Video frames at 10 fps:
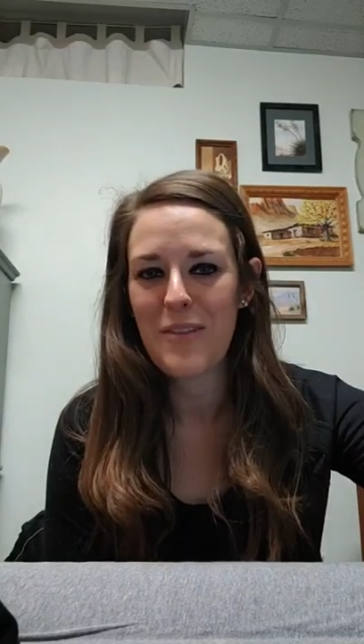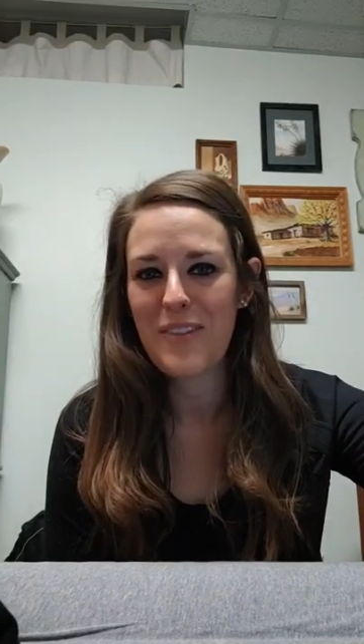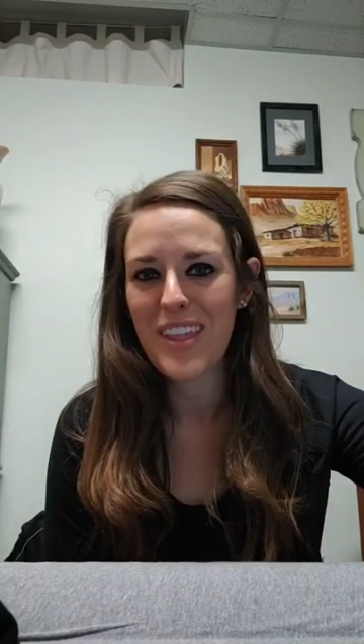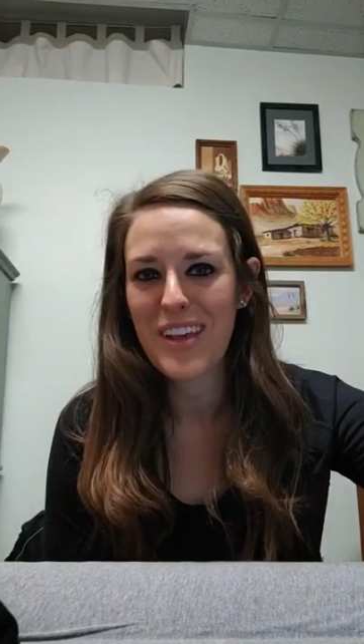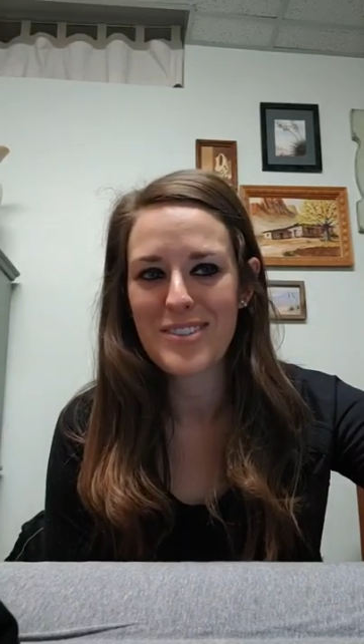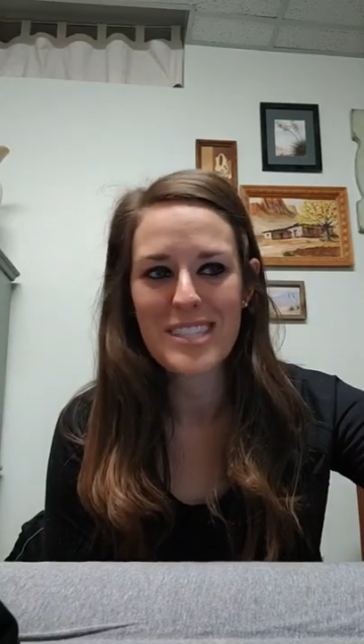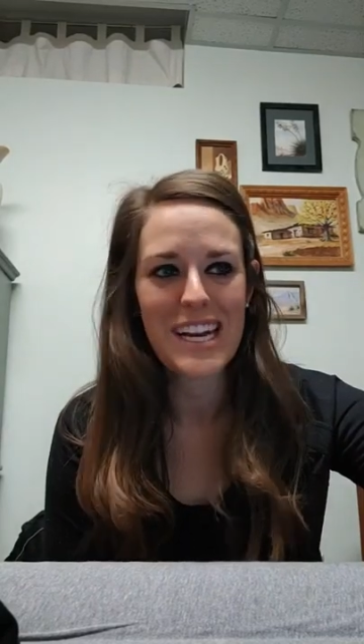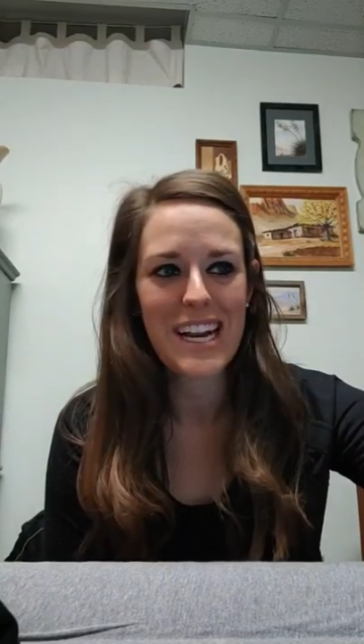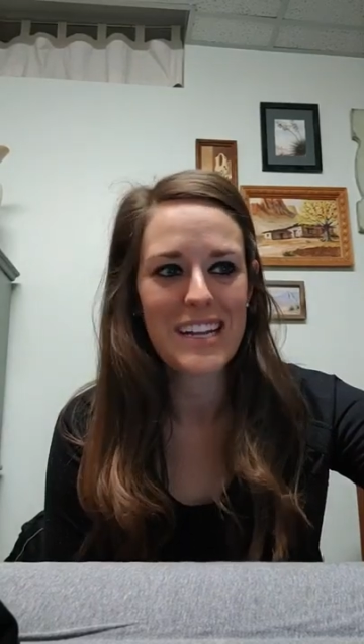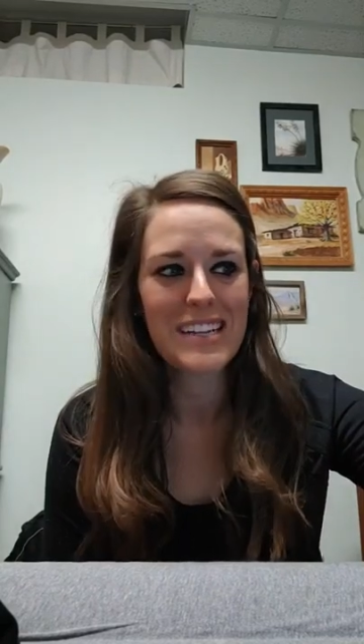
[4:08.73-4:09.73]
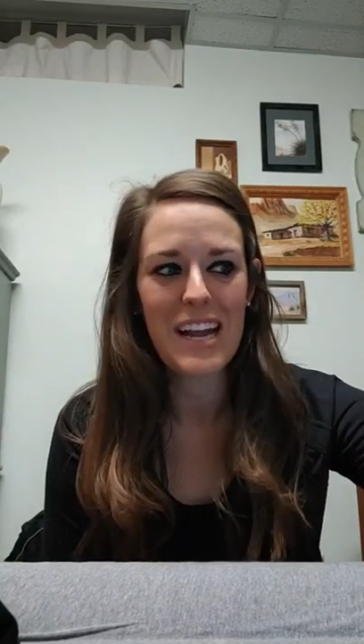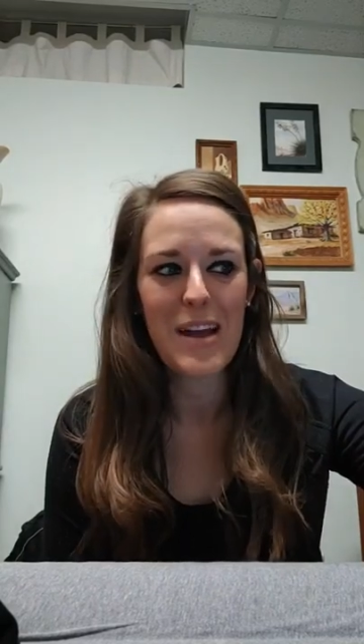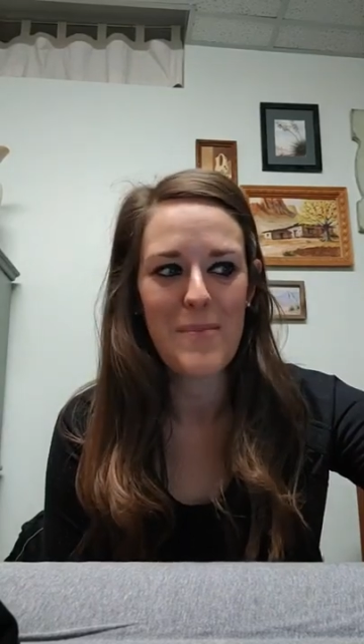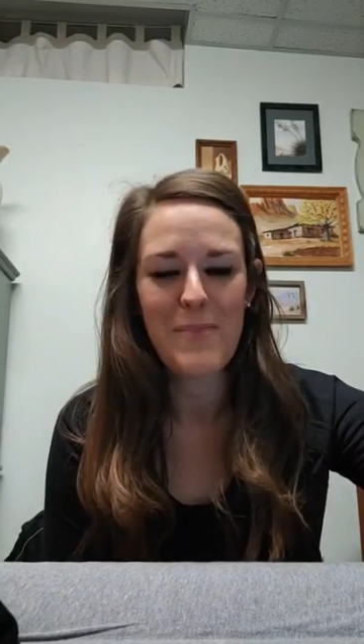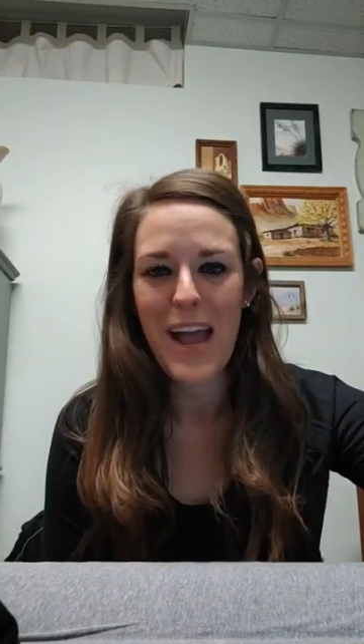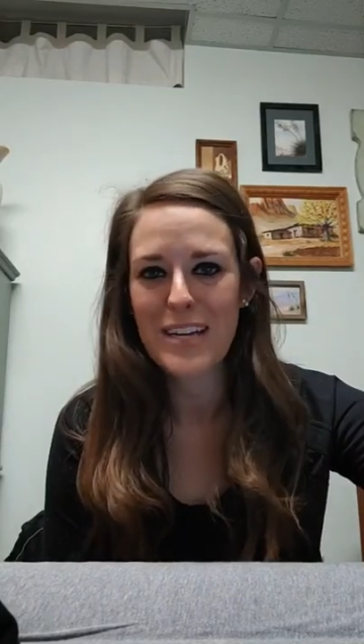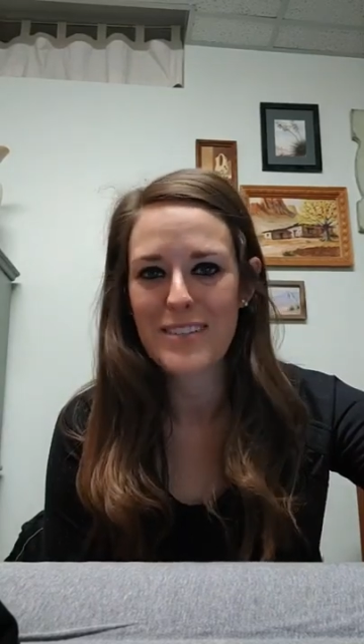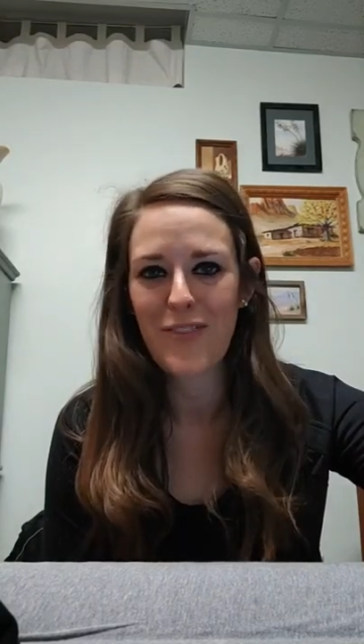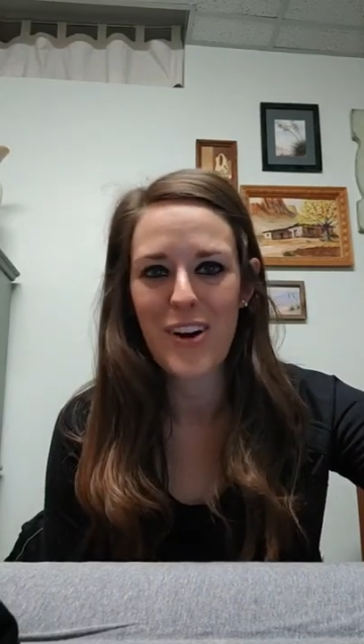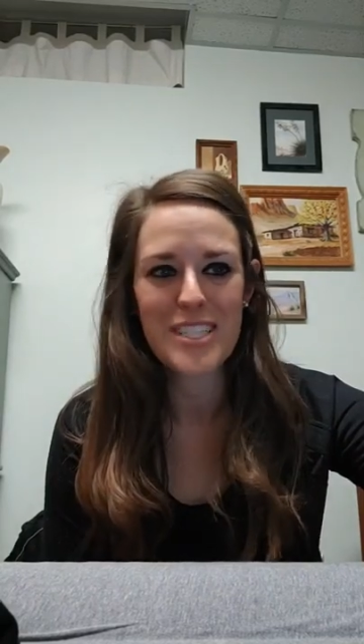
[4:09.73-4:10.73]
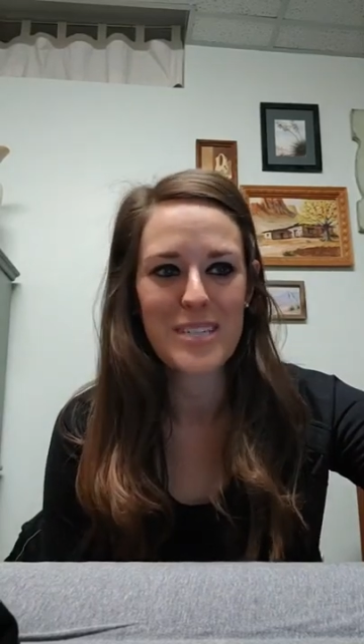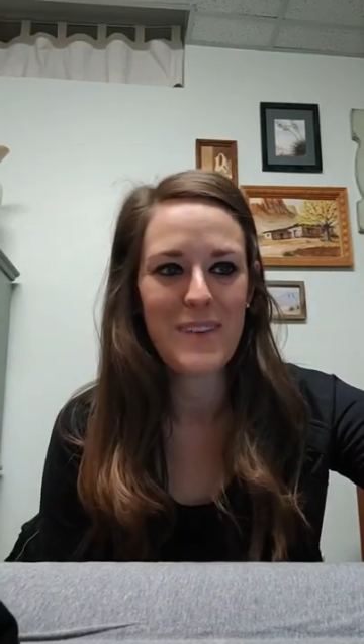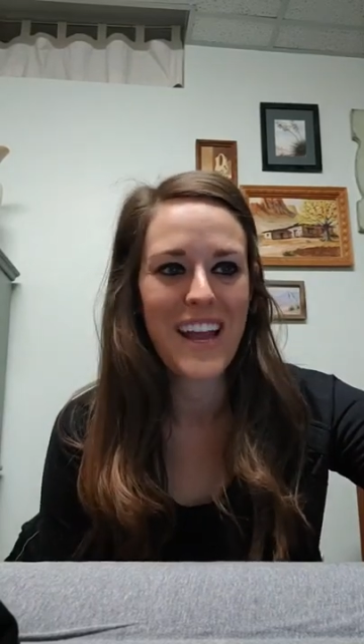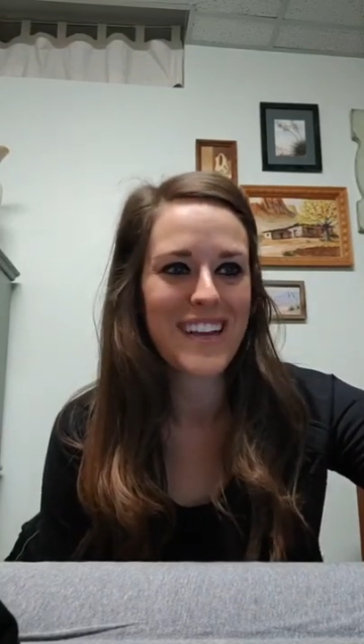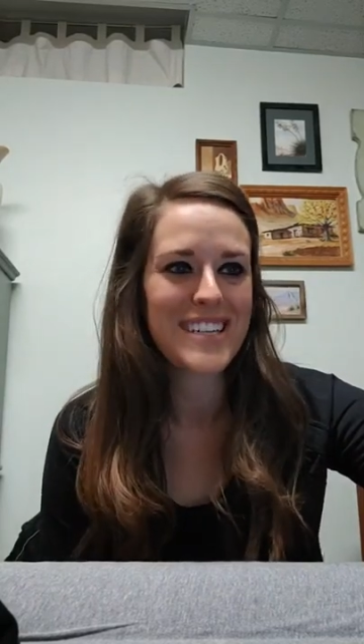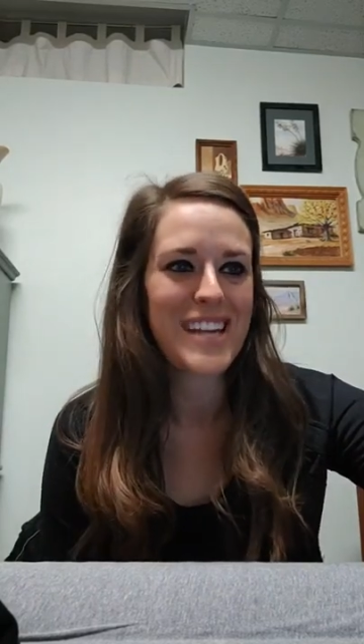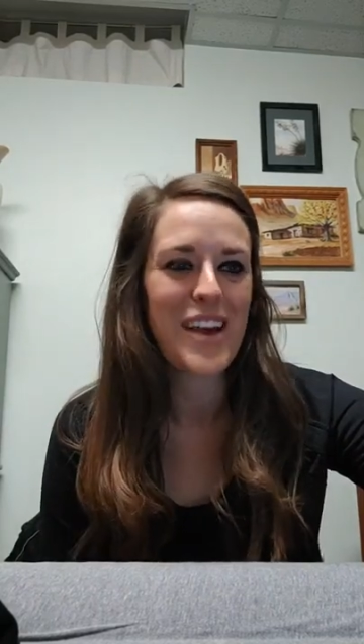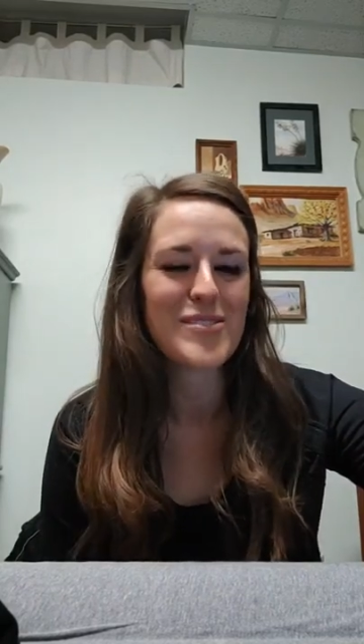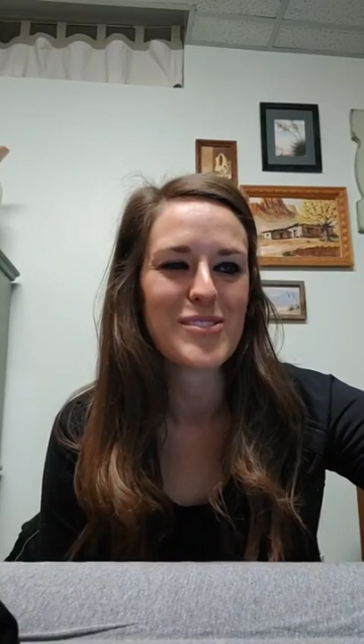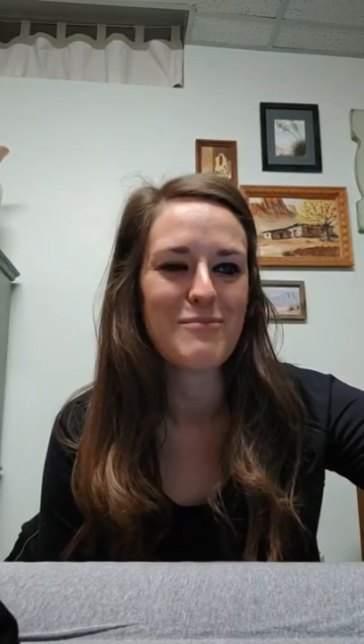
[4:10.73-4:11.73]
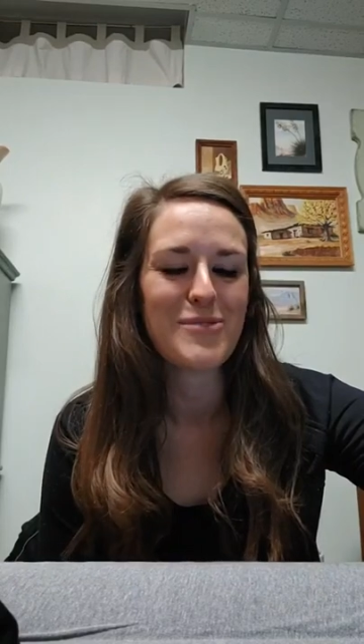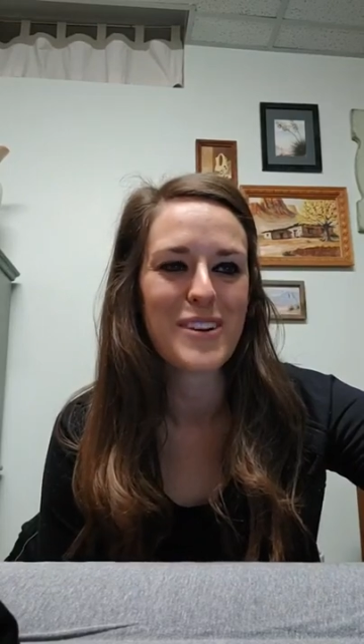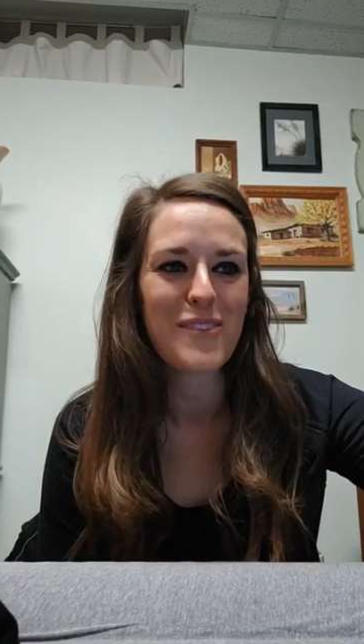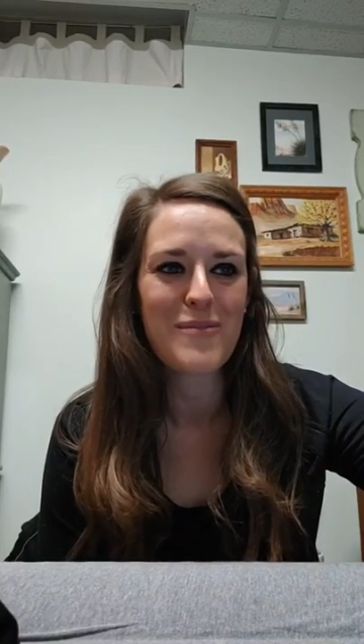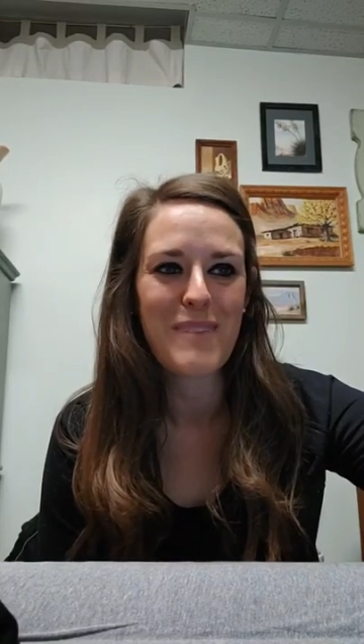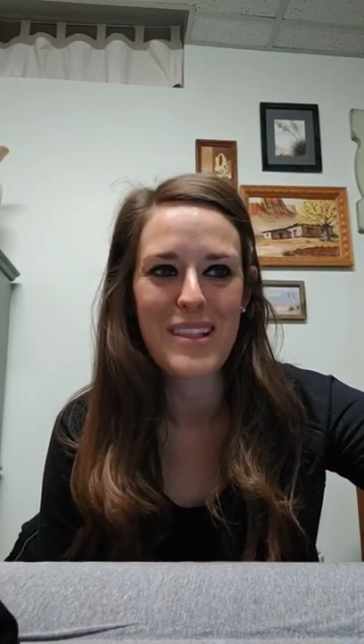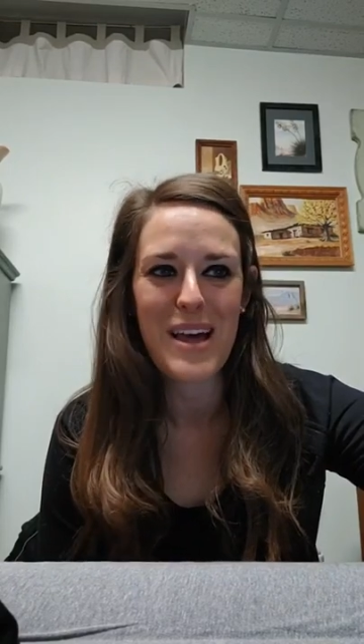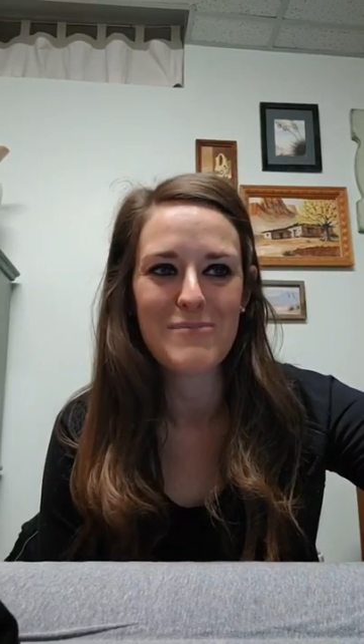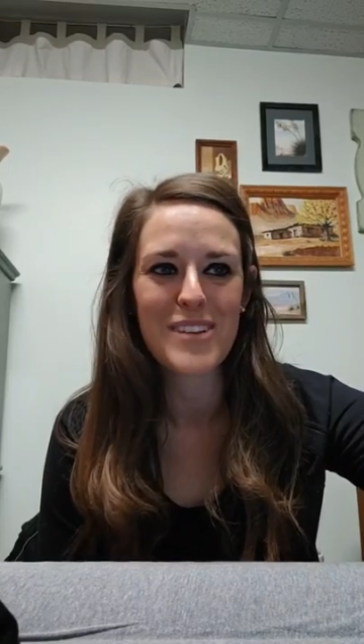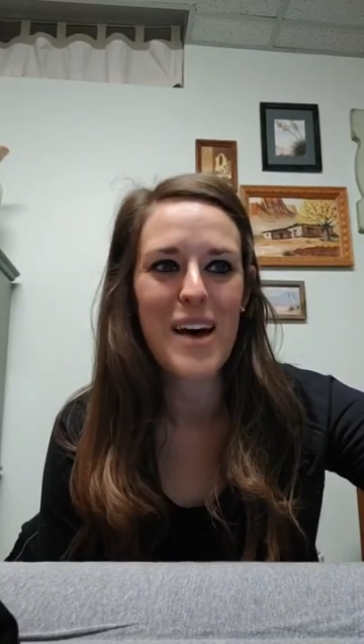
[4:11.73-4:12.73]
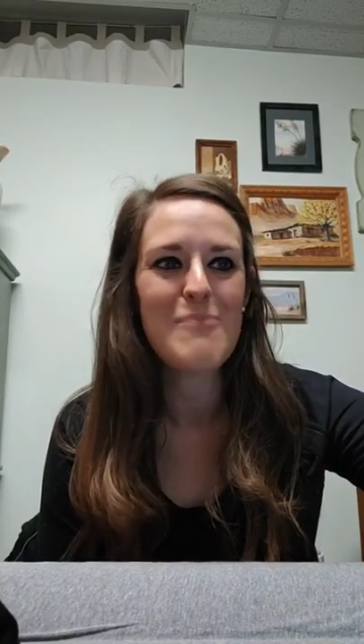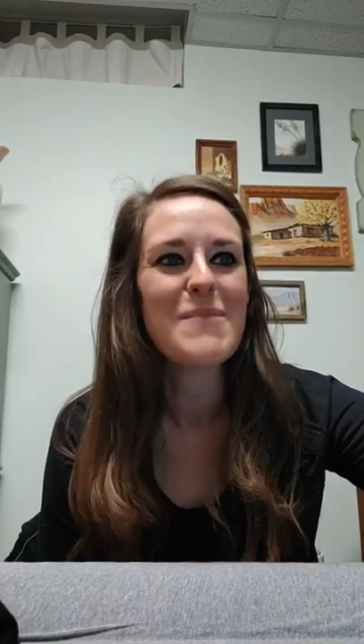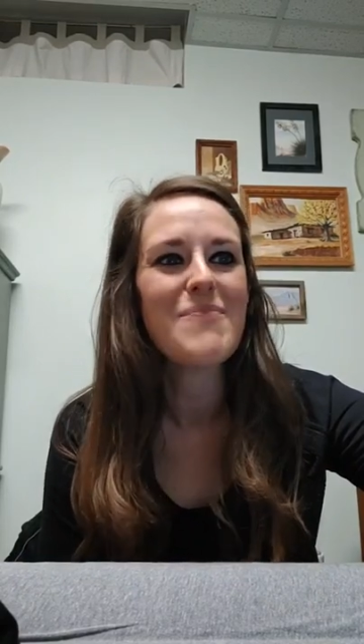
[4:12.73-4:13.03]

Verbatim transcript: everything else that I um, packed for us to be out of town. So I'm doing it from my laptop.